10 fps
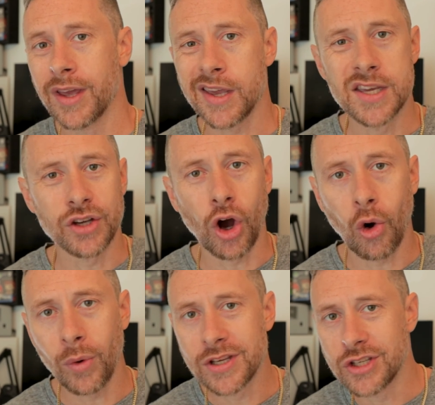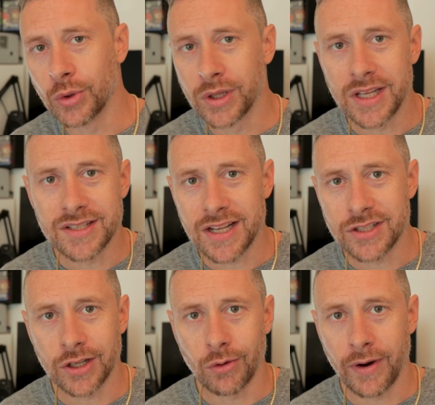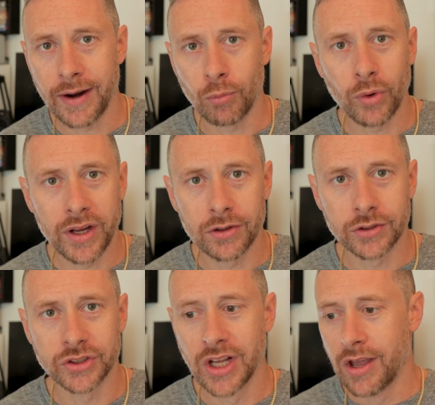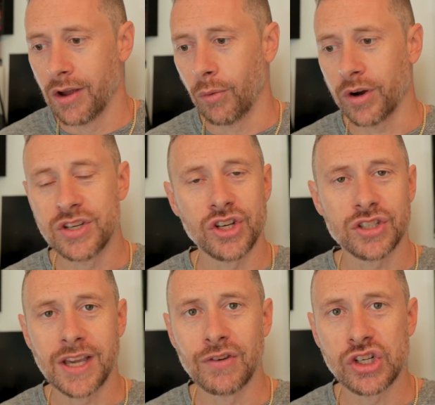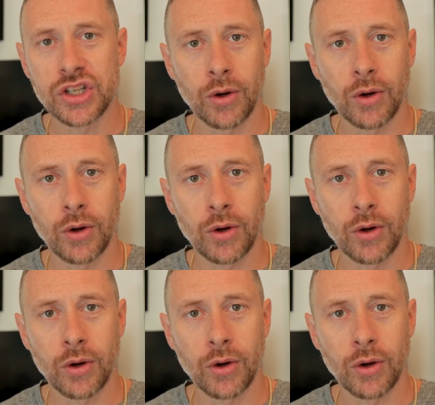He's always doing these Instagram reels where he's just giving,